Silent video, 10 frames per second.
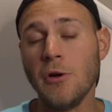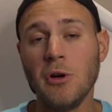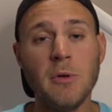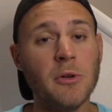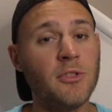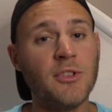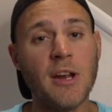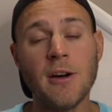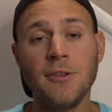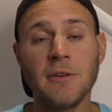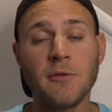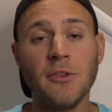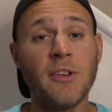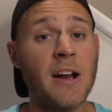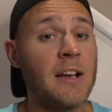only real standout
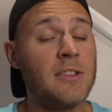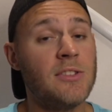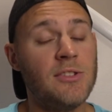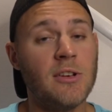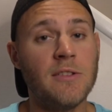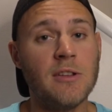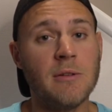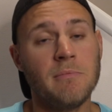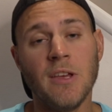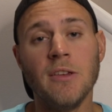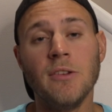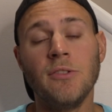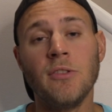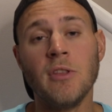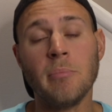difference that I can see on them
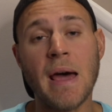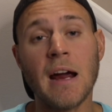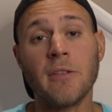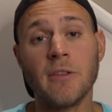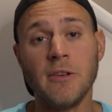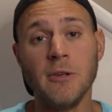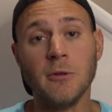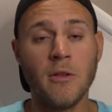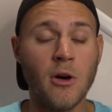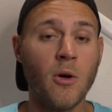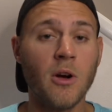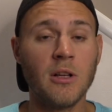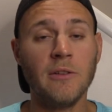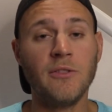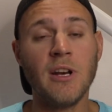is the back of the heel. The Hoka
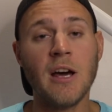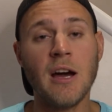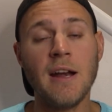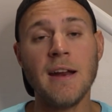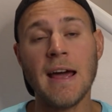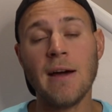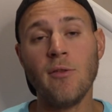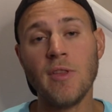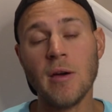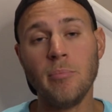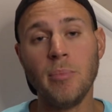Clifton 9 having that